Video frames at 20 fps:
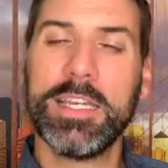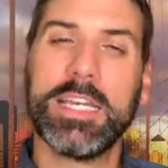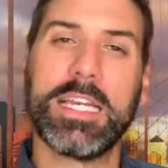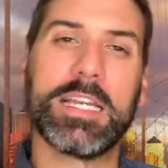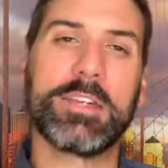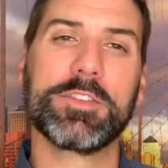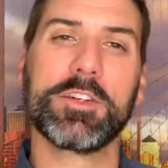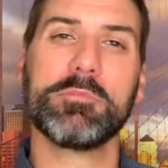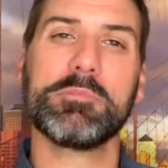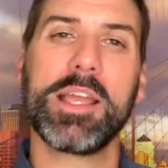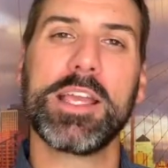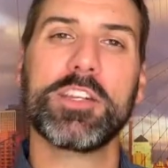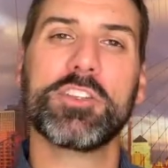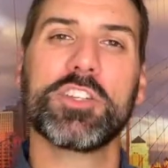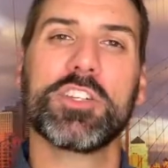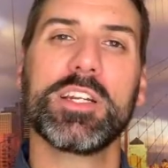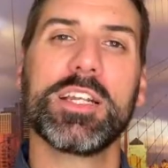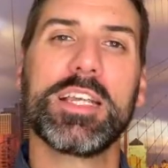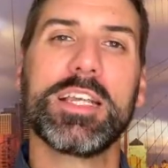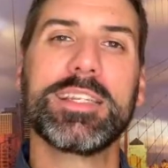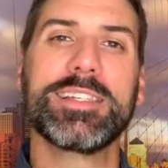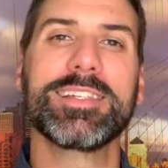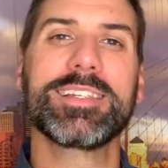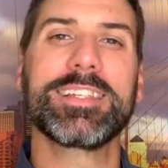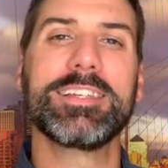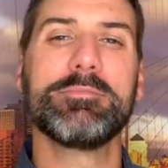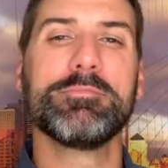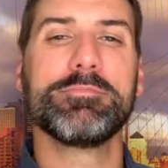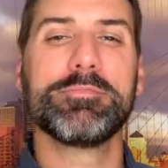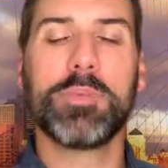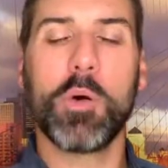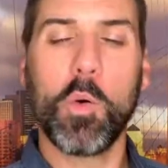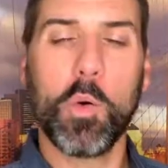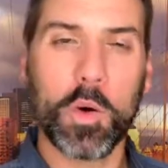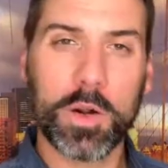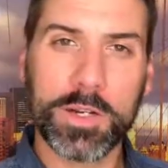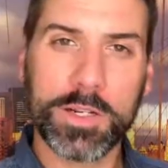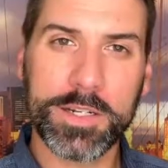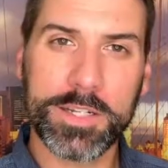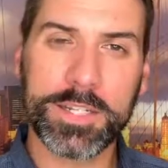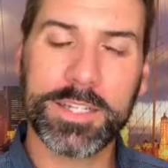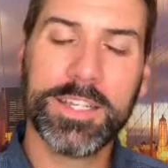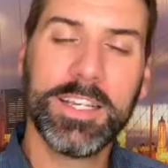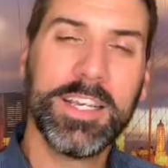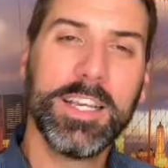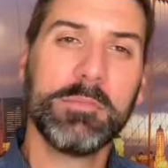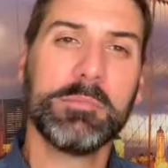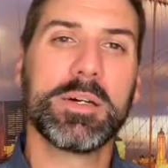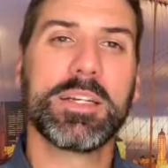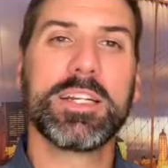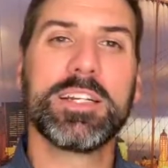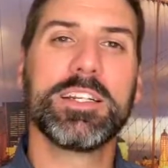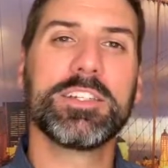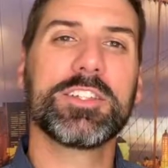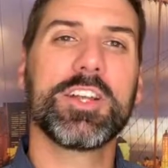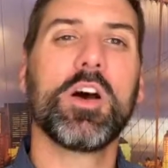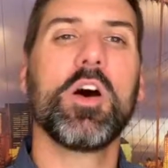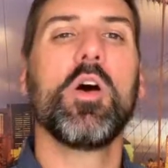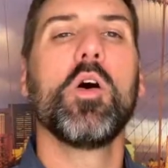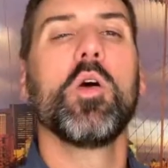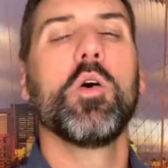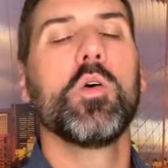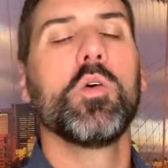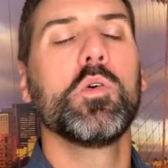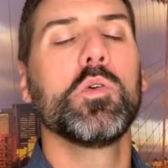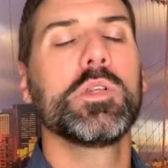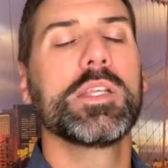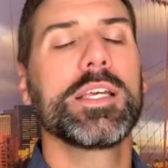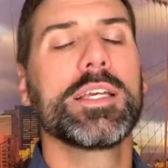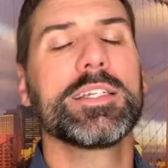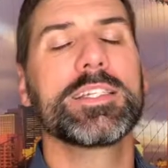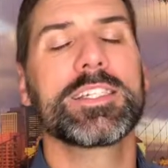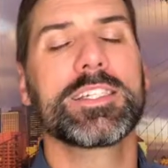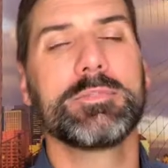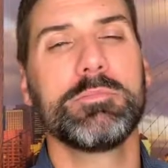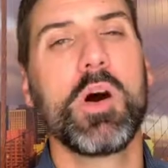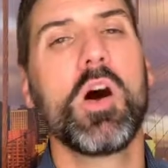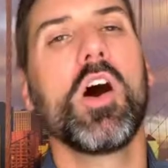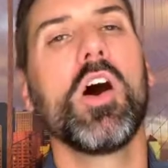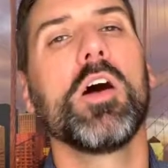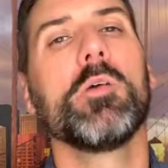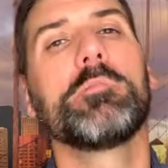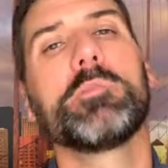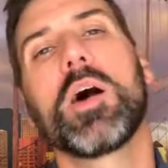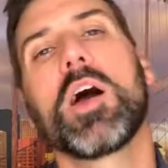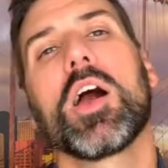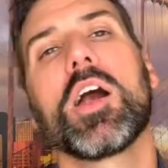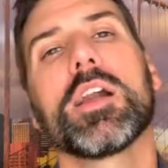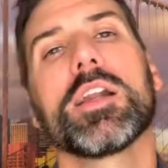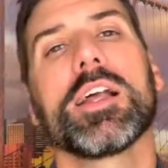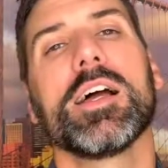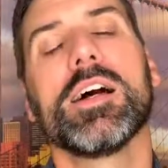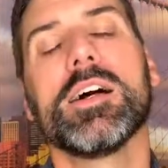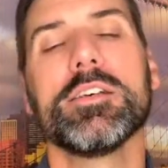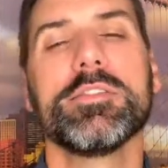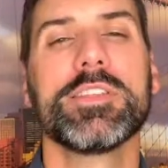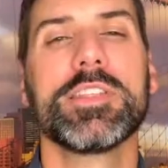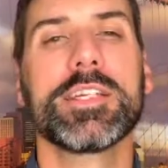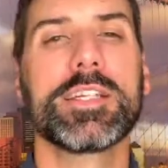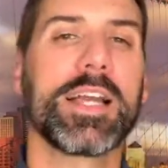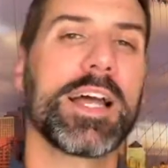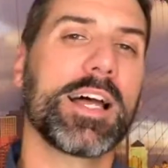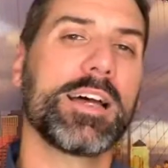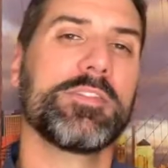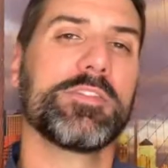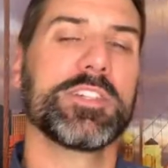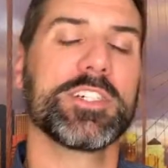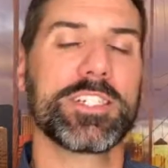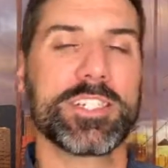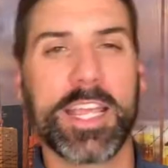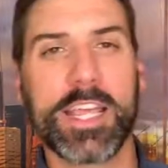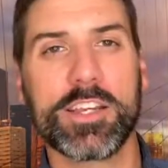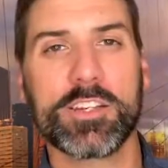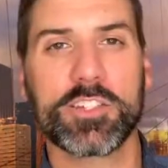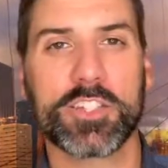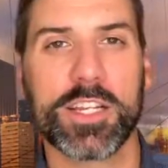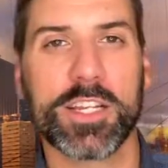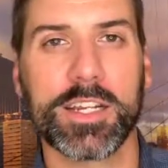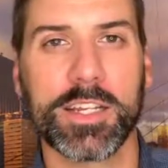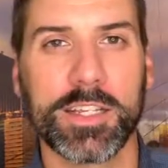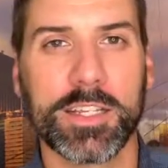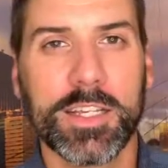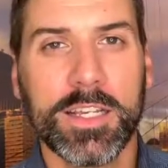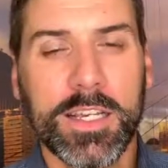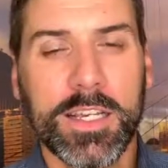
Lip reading: Information is important, but it is only a small part of the conversation.